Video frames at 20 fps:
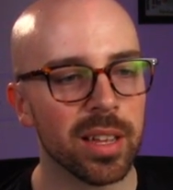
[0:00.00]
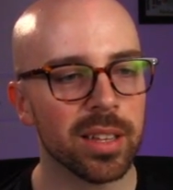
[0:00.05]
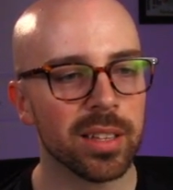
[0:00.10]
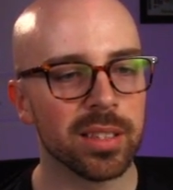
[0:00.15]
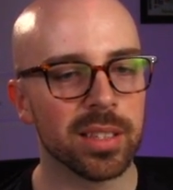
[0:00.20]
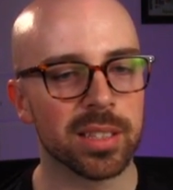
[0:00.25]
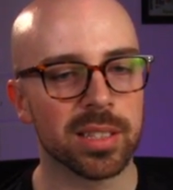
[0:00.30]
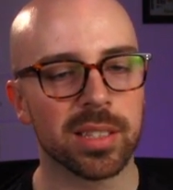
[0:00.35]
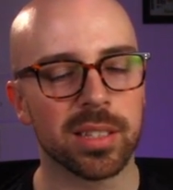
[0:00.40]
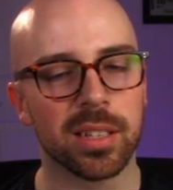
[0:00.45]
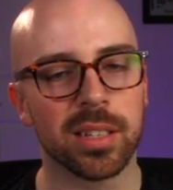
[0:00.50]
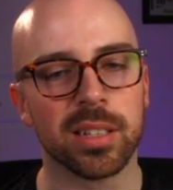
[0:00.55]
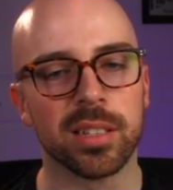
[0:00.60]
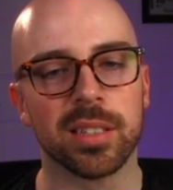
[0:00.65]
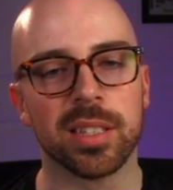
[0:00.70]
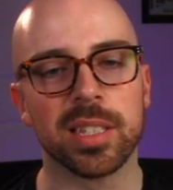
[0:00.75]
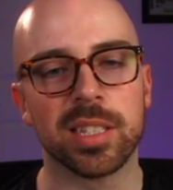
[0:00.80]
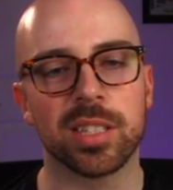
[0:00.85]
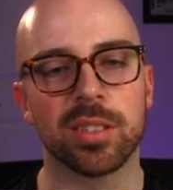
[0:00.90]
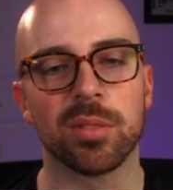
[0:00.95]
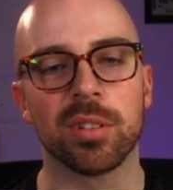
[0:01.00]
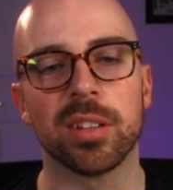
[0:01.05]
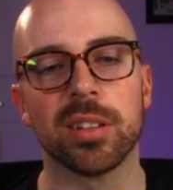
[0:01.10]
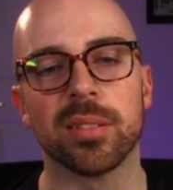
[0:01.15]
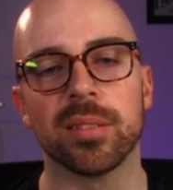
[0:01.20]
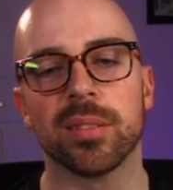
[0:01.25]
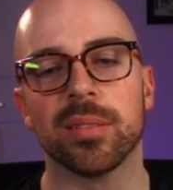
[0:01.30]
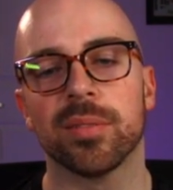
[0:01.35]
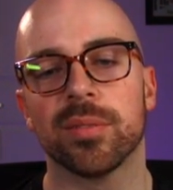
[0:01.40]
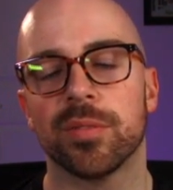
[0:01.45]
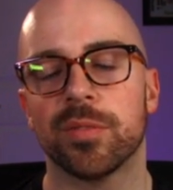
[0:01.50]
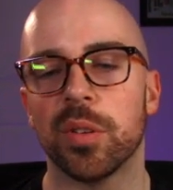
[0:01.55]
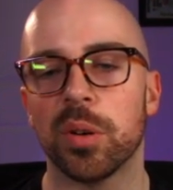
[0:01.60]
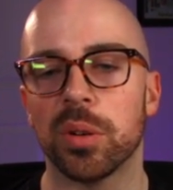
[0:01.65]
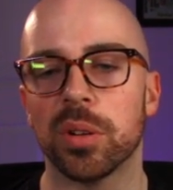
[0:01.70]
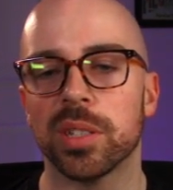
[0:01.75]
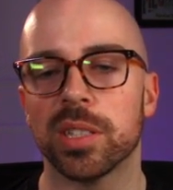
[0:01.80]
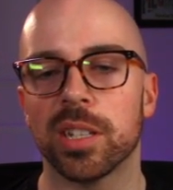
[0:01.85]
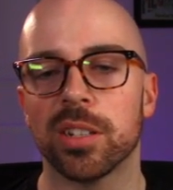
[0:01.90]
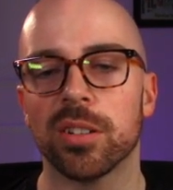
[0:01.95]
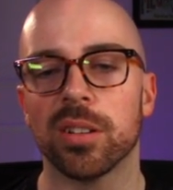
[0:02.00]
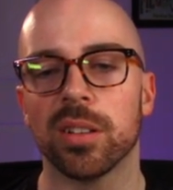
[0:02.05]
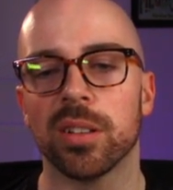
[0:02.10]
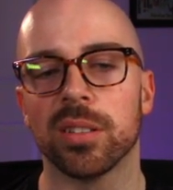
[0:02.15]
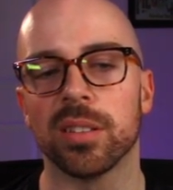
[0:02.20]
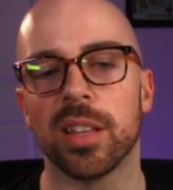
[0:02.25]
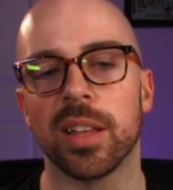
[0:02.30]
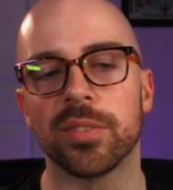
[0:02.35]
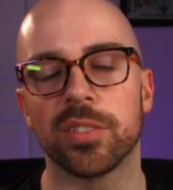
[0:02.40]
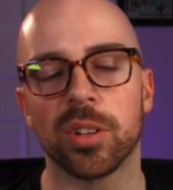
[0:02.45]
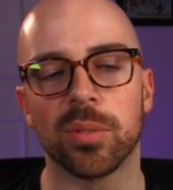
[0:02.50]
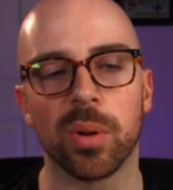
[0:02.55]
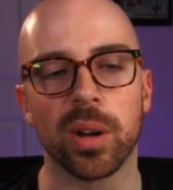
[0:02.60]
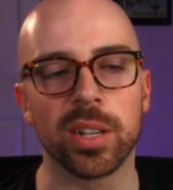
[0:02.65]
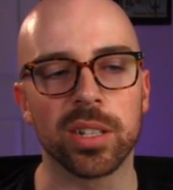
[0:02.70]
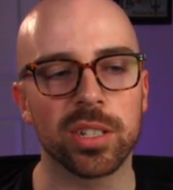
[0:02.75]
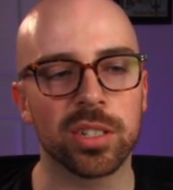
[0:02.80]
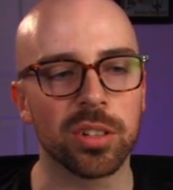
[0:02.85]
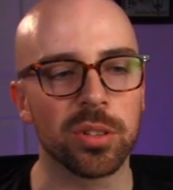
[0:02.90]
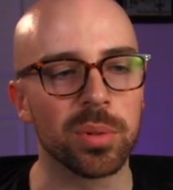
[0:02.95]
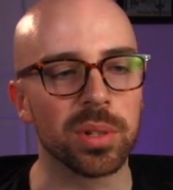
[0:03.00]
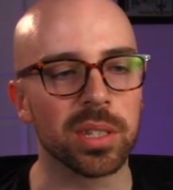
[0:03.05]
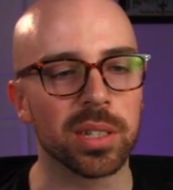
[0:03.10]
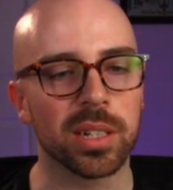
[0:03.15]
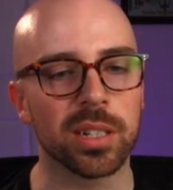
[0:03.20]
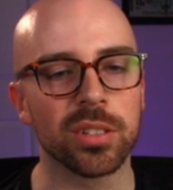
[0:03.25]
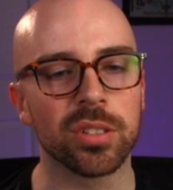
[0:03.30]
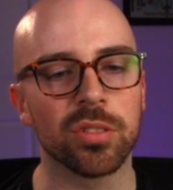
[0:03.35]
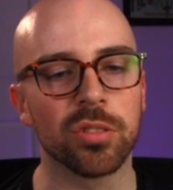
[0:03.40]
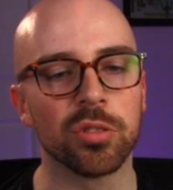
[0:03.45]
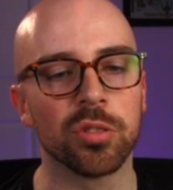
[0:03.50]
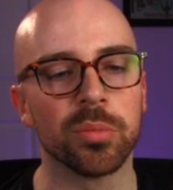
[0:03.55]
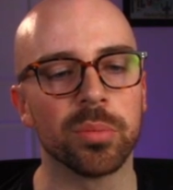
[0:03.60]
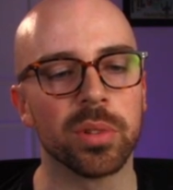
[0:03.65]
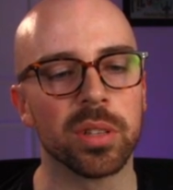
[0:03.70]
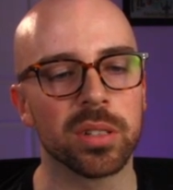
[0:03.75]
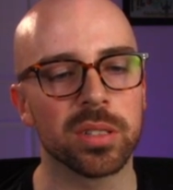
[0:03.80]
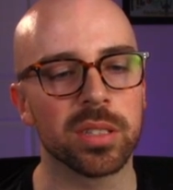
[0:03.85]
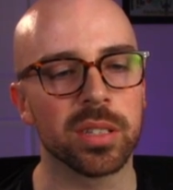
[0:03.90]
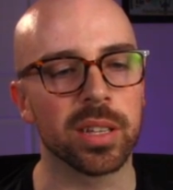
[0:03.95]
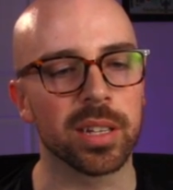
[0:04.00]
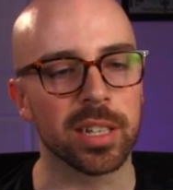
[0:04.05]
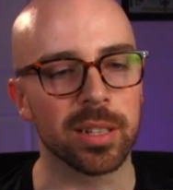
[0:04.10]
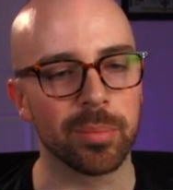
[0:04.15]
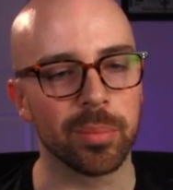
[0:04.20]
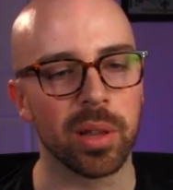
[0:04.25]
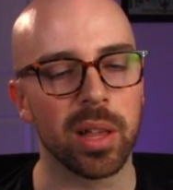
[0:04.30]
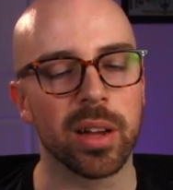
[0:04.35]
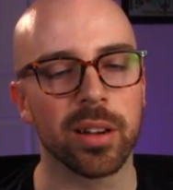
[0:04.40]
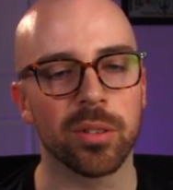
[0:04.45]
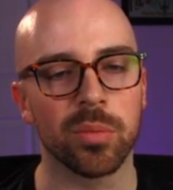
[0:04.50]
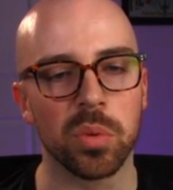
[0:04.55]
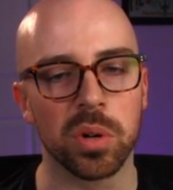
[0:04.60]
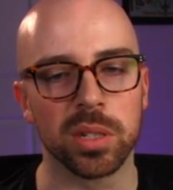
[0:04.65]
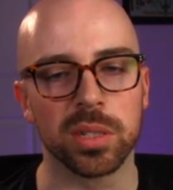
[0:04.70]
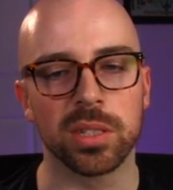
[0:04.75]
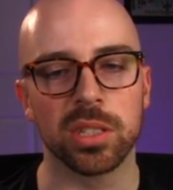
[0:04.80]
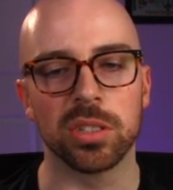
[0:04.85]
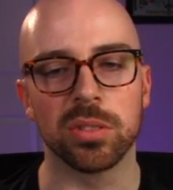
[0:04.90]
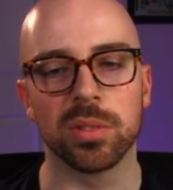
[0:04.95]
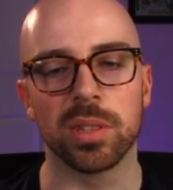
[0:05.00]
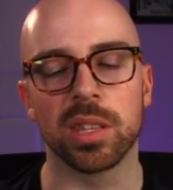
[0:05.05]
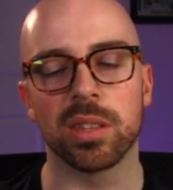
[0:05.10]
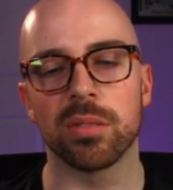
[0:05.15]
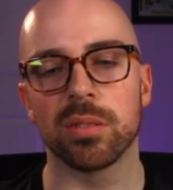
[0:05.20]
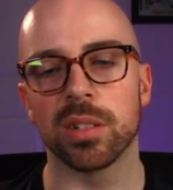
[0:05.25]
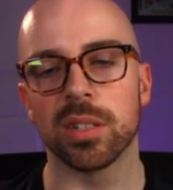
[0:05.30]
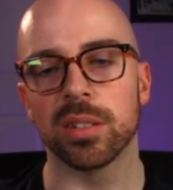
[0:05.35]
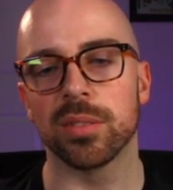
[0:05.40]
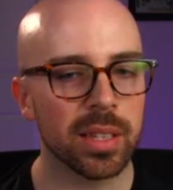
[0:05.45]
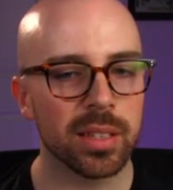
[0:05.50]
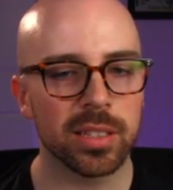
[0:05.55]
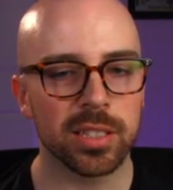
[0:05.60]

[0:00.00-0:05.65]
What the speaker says: these 3 photos here, left to right, show what the control room looks like in block 1, 2, and 3.